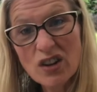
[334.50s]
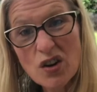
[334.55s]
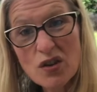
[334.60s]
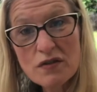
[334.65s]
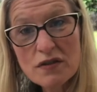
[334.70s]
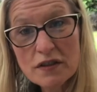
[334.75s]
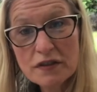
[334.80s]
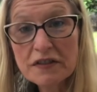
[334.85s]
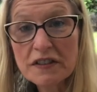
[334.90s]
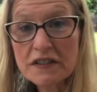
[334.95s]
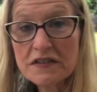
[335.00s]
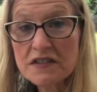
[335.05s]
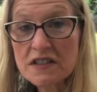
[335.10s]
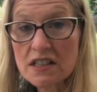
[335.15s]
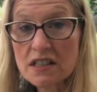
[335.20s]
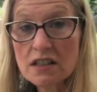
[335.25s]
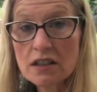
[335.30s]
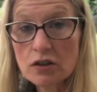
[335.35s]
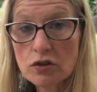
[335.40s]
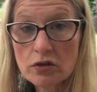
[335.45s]
over
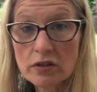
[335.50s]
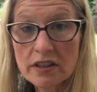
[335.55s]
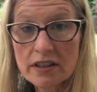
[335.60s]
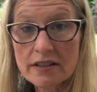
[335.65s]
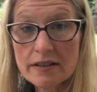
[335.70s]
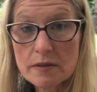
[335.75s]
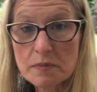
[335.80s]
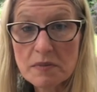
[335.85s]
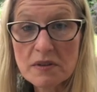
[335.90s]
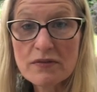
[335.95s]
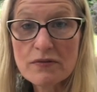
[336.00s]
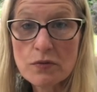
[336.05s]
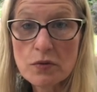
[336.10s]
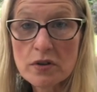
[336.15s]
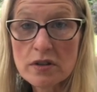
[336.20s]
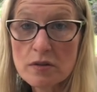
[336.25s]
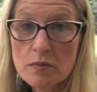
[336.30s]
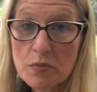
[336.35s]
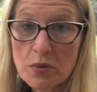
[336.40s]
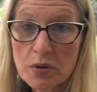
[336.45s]
50 degrees, before
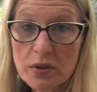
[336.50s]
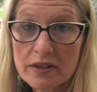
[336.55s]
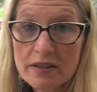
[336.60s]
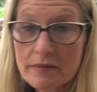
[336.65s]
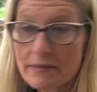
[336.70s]
you put them